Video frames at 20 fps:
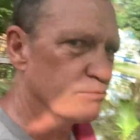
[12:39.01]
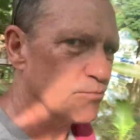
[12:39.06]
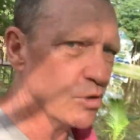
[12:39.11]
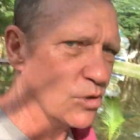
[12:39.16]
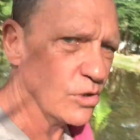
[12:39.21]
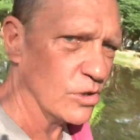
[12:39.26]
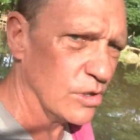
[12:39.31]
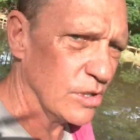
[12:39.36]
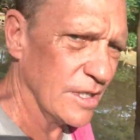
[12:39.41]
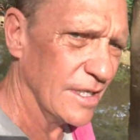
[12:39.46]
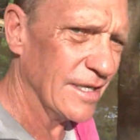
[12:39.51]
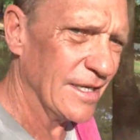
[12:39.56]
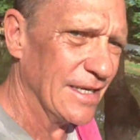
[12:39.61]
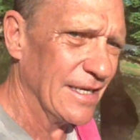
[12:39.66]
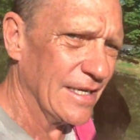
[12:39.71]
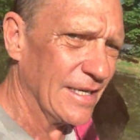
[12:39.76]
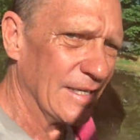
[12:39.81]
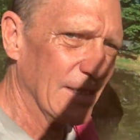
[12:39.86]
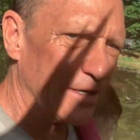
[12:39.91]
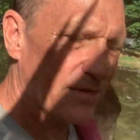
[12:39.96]
more
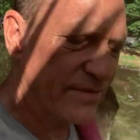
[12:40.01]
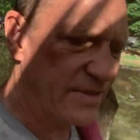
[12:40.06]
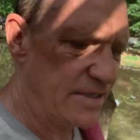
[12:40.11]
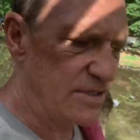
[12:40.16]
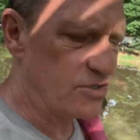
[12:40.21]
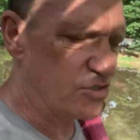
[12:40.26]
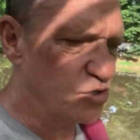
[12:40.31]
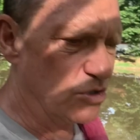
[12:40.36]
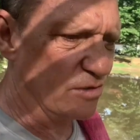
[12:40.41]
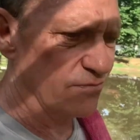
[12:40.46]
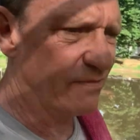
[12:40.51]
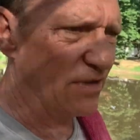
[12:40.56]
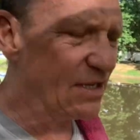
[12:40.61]
of these short